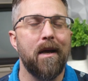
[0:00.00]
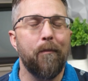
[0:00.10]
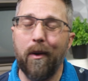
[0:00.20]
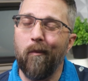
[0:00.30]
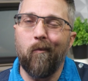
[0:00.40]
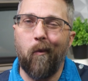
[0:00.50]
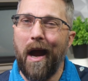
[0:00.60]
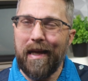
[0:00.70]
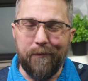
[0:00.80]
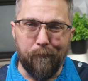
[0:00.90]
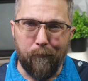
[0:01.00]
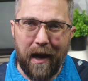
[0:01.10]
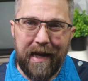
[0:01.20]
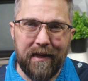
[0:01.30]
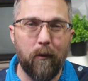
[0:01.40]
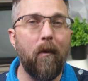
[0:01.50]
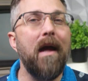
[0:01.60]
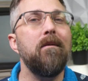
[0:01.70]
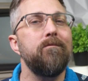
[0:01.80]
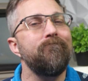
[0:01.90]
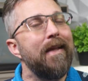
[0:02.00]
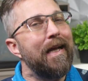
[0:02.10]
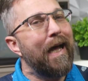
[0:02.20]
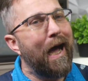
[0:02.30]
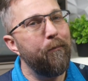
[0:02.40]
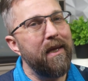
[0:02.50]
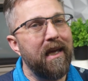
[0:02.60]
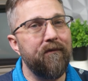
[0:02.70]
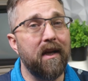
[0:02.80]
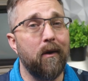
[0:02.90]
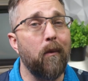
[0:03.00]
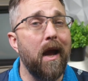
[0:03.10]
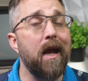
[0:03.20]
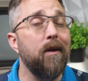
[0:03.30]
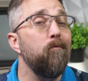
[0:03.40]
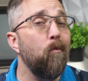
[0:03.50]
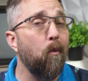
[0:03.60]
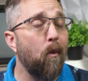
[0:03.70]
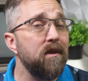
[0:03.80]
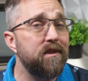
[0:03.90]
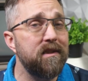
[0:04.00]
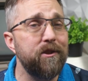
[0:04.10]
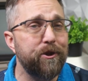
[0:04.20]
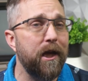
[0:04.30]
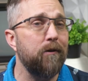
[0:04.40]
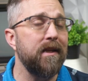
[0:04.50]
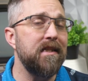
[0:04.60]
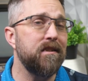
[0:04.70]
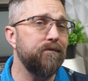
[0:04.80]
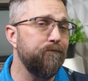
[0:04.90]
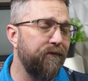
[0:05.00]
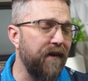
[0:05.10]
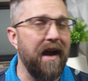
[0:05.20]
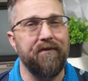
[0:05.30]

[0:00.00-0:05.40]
But why might? Well, I'll be giving it away once this channel hits five